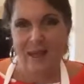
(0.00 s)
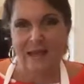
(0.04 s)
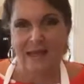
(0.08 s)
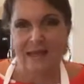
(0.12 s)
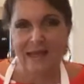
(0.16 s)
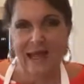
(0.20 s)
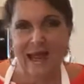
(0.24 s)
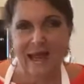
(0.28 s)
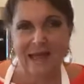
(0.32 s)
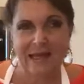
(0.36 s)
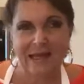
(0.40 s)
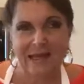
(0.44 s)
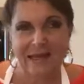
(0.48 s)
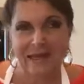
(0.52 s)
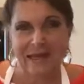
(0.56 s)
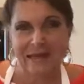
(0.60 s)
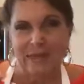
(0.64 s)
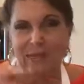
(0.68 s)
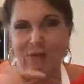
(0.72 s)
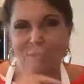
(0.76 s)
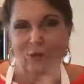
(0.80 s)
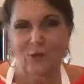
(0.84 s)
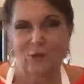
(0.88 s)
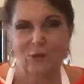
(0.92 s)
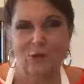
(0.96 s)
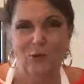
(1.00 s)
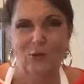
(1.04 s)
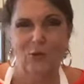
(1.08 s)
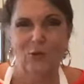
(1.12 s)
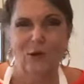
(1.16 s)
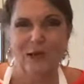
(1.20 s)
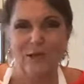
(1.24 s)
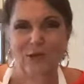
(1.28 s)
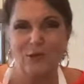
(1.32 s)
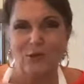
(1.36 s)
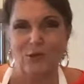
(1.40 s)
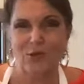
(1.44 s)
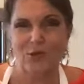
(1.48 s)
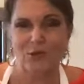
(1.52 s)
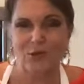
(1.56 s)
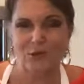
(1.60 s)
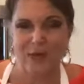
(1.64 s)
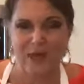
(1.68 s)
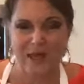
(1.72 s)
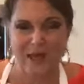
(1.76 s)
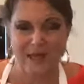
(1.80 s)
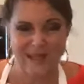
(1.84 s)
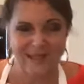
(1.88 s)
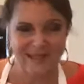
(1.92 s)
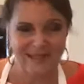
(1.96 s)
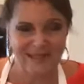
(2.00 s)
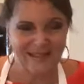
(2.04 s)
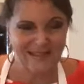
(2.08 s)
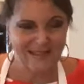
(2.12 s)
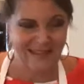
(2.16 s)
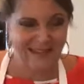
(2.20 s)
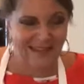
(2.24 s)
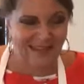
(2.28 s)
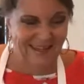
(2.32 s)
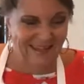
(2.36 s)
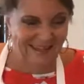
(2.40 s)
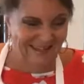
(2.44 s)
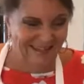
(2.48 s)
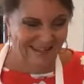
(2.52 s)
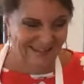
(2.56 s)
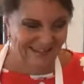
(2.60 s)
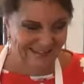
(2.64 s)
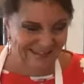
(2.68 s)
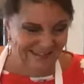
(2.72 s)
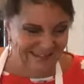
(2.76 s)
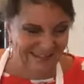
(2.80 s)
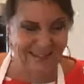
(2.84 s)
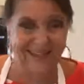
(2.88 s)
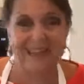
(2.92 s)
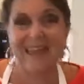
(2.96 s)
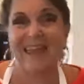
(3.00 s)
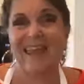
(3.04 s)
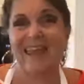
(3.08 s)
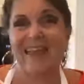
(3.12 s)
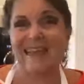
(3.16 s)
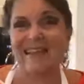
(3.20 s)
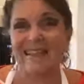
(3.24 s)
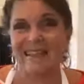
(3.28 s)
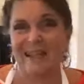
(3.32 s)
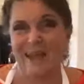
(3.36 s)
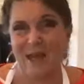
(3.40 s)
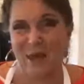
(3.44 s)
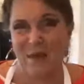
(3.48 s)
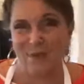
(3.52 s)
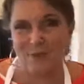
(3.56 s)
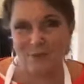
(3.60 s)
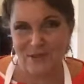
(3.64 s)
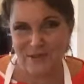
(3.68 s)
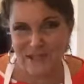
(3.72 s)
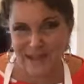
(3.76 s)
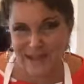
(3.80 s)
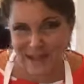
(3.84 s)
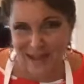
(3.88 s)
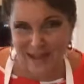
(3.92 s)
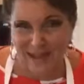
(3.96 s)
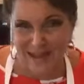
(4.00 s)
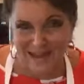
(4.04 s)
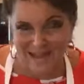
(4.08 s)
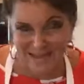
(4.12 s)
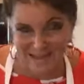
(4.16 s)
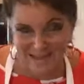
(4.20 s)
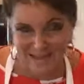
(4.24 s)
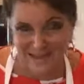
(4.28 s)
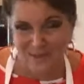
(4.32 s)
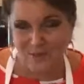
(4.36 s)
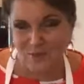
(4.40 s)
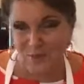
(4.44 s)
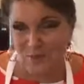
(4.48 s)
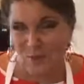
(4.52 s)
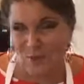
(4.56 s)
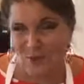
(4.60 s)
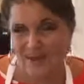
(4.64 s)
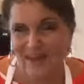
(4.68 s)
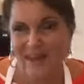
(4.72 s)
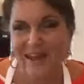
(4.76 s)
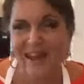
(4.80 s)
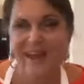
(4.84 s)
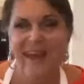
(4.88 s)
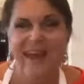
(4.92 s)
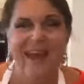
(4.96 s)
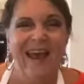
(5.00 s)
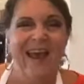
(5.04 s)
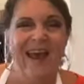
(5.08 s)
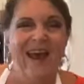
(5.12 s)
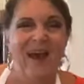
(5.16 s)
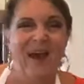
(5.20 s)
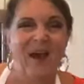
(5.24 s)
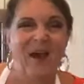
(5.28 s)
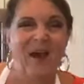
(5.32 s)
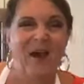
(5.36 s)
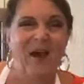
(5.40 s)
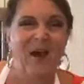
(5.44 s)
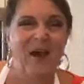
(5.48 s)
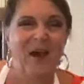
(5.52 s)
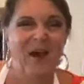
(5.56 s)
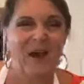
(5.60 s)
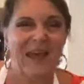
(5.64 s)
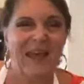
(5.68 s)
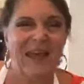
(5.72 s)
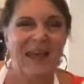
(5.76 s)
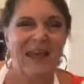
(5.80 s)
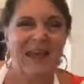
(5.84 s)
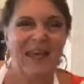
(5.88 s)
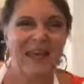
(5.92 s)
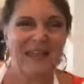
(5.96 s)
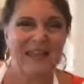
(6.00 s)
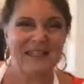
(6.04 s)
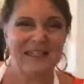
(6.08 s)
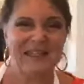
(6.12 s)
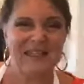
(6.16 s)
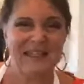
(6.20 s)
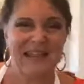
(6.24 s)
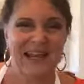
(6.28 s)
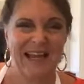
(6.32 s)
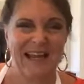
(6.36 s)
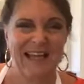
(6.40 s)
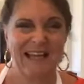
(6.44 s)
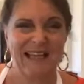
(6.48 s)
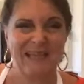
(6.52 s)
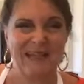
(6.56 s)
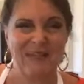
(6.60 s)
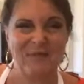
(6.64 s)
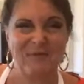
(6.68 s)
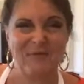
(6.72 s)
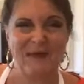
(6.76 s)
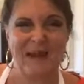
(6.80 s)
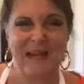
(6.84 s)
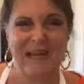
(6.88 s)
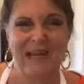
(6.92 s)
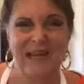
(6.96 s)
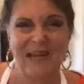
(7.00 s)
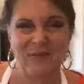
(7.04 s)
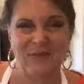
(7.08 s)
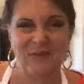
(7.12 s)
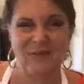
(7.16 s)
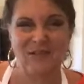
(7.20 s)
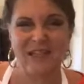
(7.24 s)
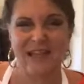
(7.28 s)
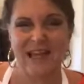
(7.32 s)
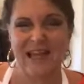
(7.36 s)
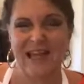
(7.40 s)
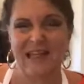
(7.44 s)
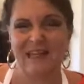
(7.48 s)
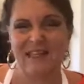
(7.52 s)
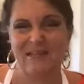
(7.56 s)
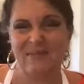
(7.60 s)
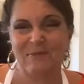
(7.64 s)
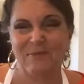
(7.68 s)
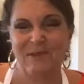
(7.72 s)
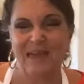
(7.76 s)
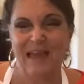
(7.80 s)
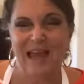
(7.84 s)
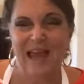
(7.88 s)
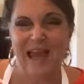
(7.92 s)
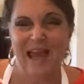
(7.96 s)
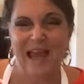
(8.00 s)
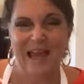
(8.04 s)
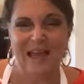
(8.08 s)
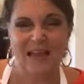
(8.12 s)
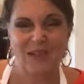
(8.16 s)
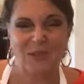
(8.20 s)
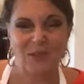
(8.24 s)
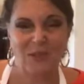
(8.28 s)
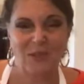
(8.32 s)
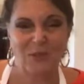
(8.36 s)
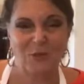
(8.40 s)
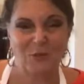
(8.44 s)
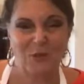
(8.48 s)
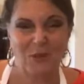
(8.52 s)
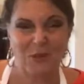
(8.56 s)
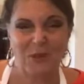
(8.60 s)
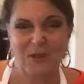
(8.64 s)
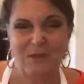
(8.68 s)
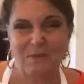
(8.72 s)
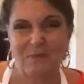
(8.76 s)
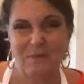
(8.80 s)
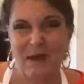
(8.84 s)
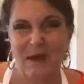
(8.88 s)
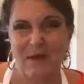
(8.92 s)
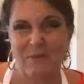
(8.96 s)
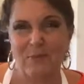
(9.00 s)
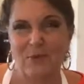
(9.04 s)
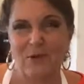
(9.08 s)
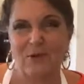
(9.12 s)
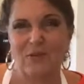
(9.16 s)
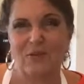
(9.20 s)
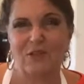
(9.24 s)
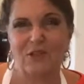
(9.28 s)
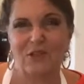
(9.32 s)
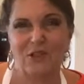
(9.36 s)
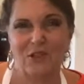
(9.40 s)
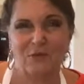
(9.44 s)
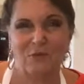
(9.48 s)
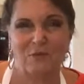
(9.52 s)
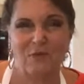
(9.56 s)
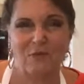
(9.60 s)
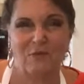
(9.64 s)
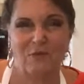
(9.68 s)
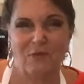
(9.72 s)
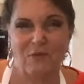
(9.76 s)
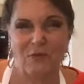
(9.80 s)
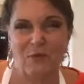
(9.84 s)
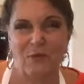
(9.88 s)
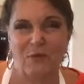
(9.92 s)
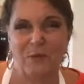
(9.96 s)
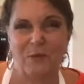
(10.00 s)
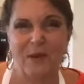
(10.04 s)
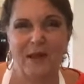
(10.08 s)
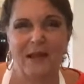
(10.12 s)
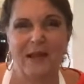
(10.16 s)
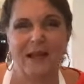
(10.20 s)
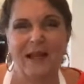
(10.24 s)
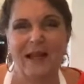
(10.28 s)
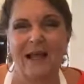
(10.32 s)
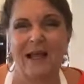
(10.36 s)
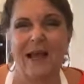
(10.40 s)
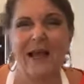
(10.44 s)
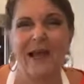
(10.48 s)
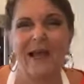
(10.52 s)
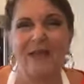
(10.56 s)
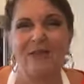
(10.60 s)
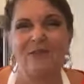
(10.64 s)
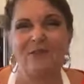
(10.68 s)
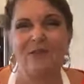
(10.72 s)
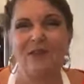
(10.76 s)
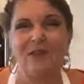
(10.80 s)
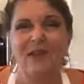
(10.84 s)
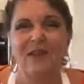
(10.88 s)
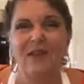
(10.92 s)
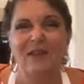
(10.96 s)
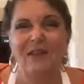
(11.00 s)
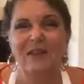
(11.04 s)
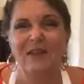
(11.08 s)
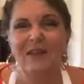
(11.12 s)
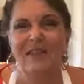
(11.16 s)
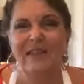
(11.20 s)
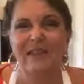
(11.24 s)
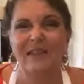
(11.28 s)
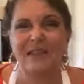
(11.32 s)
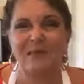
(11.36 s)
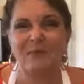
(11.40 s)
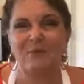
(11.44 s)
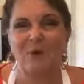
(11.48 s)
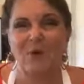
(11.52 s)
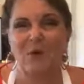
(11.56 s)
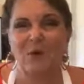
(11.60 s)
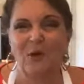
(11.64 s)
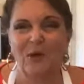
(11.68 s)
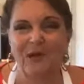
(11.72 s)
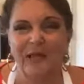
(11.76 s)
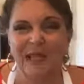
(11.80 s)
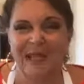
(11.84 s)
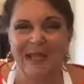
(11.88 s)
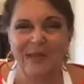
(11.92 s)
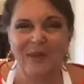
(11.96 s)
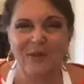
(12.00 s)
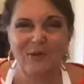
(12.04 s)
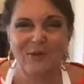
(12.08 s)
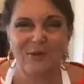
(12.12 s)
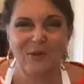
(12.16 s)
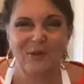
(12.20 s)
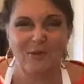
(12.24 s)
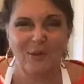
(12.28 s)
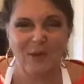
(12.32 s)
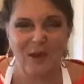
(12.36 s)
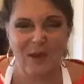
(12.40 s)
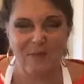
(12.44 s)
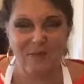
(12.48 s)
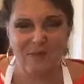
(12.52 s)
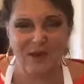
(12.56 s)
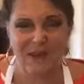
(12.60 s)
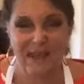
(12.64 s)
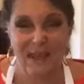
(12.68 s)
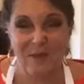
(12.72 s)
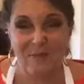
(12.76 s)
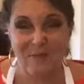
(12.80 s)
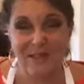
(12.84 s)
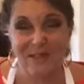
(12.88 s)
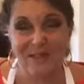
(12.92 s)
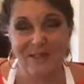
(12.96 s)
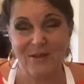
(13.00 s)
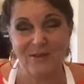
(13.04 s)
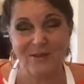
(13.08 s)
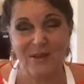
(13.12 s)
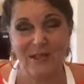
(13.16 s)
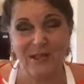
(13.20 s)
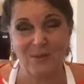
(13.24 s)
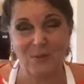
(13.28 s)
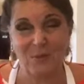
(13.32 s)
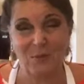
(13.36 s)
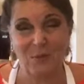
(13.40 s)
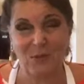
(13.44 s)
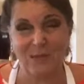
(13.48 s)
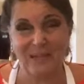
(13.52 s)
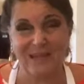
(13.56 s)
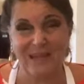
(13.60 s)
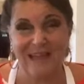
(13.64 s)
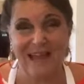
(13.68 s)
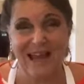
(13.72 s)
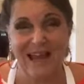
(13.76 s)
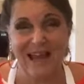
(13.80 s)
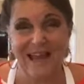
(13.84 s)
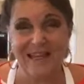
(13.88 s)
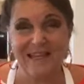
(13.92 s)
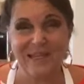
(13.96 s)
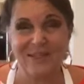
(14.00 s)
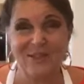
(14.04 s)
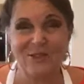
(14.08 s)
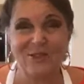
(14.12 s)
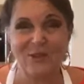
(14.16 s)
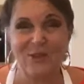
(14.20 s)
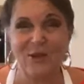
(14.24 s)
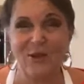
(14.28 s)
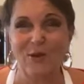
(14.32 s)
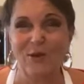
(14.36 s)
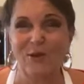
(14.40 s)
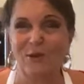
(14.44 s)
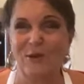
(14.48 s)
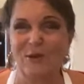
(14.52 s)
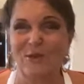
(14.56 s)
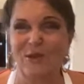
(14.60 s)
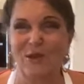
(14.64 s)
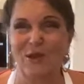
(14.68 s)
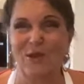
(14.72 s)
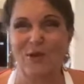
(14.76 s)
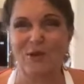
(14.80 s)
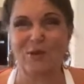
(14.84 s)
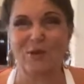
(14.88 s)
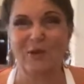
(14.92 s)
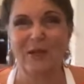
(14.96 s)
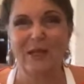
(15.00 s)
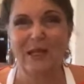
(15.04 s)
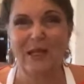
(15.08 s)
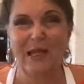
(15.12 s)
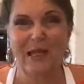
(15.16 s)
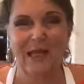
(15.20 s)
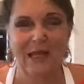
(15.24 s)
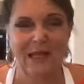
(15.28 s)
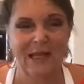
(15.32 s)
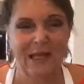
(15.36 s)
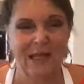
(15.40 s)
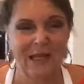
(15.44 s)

My daddy, who as always is licking his lips, he likes this one, is standing to my left side. And I just spotted my brother just before we went live this morning, who is waving at me. So that's pretty nice too. So